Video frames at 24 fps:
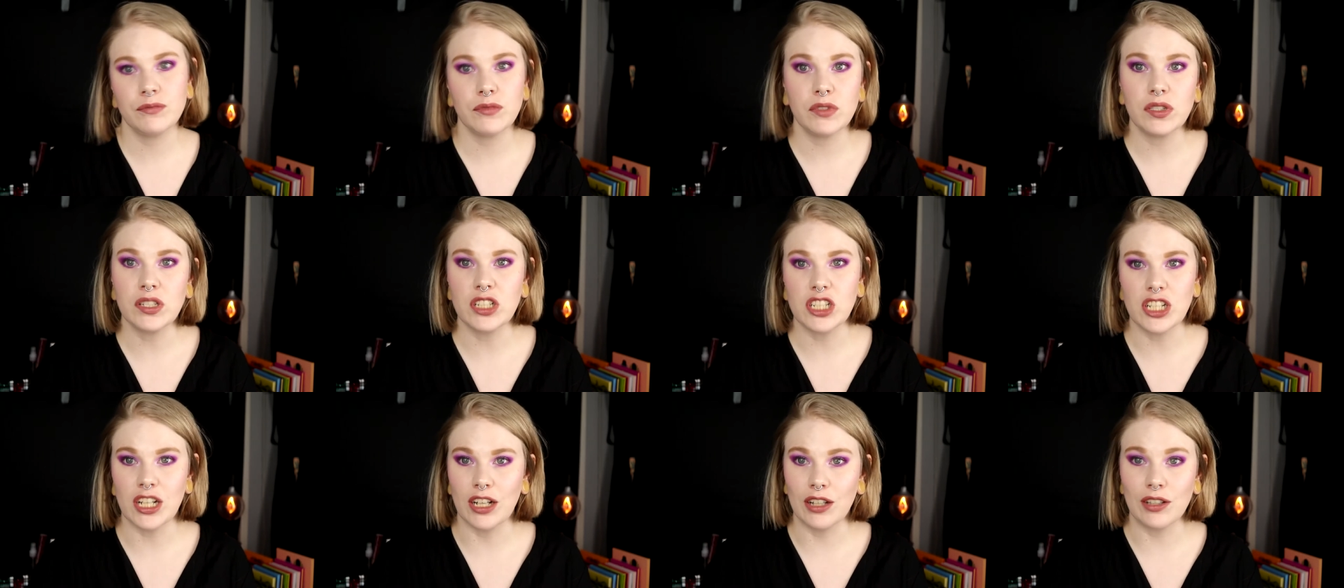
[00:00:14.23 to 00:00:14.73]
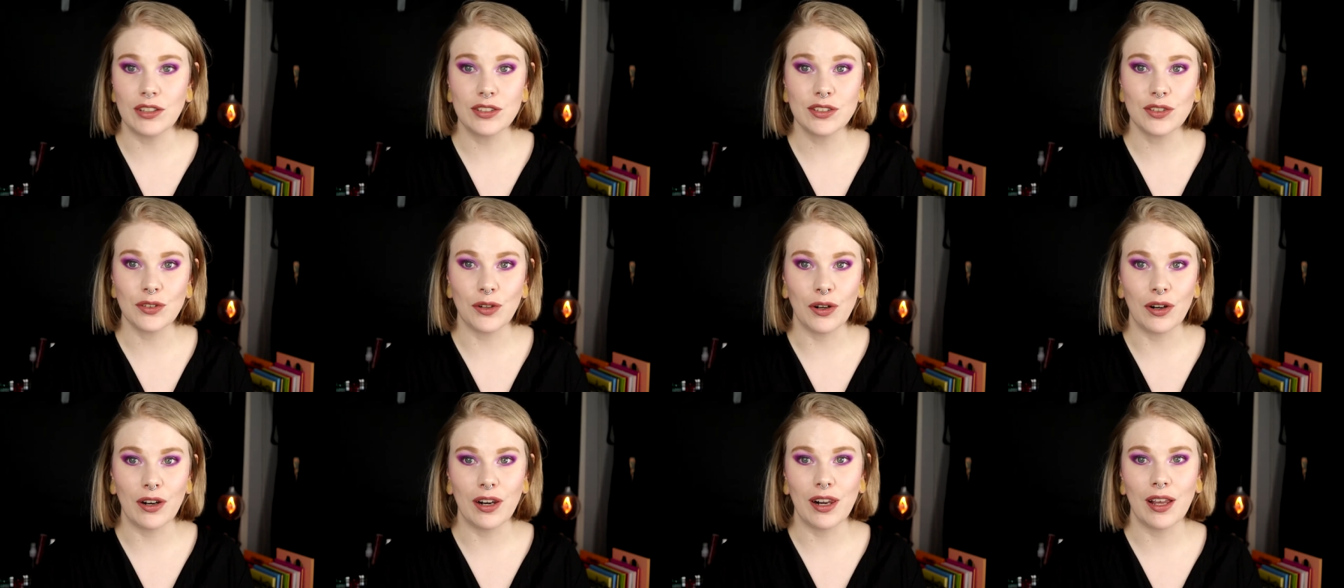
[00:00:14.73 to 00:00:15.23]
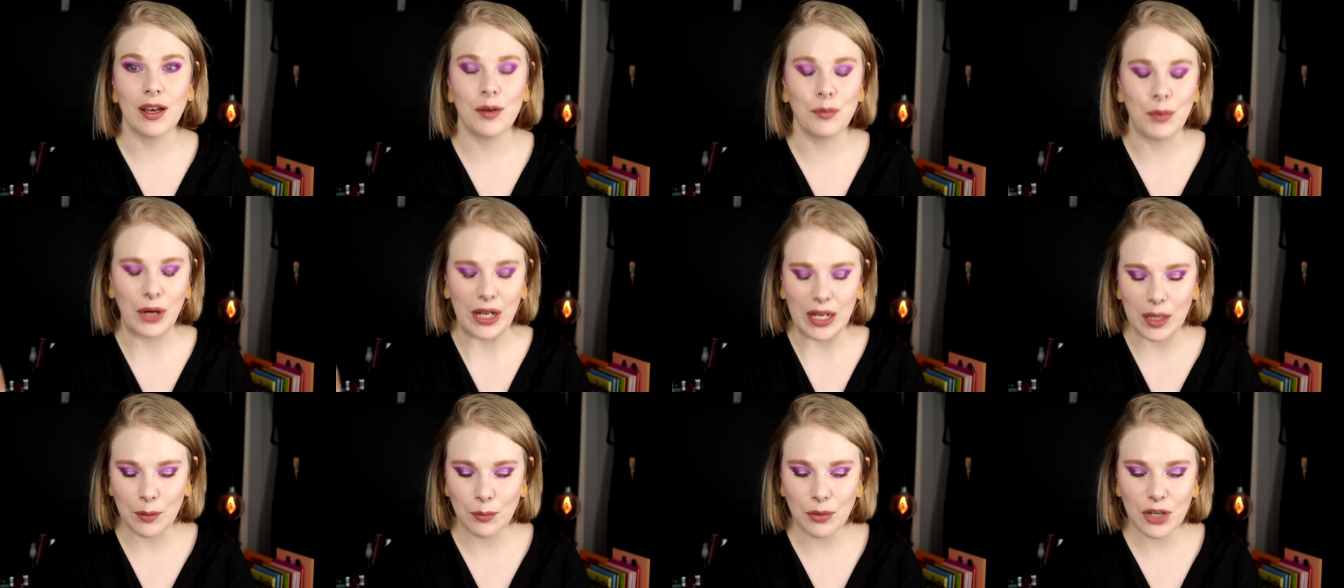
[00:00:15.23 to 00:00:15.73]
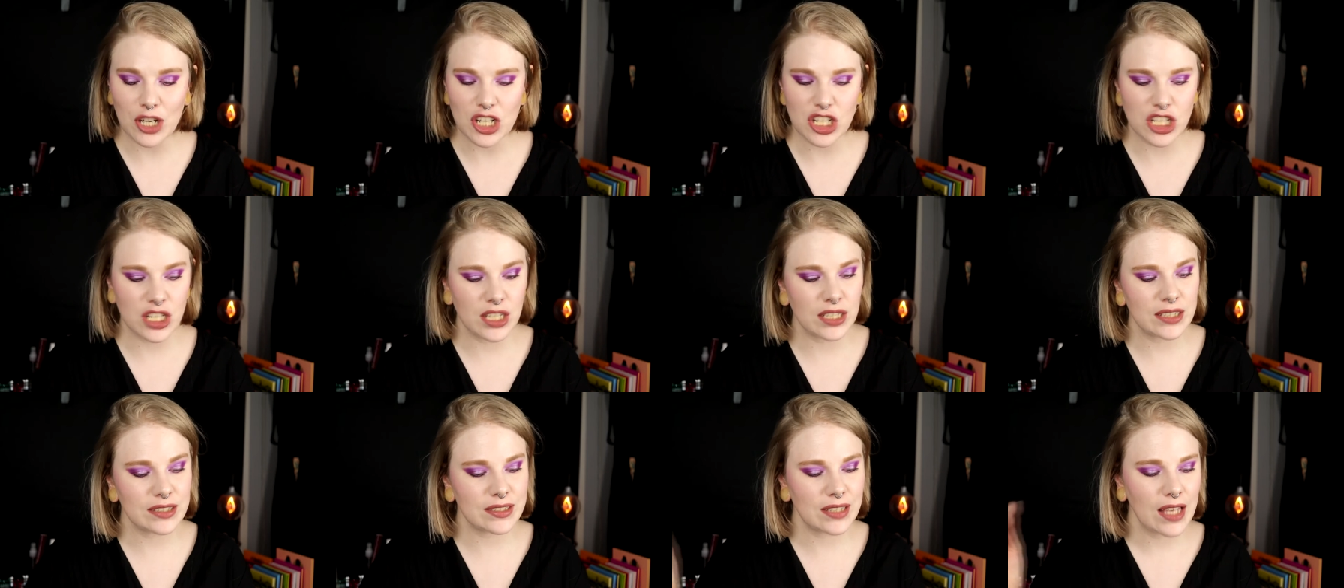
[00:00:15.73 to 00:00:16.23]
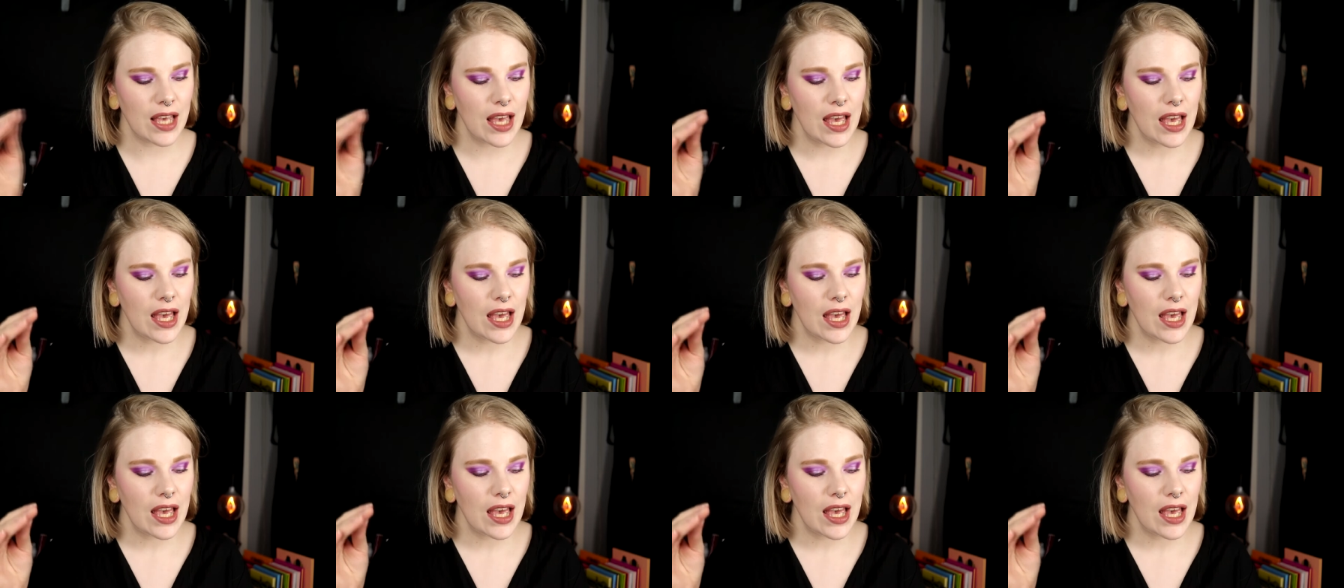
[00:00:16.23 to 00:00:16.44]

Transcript: she lost all her makeup brushes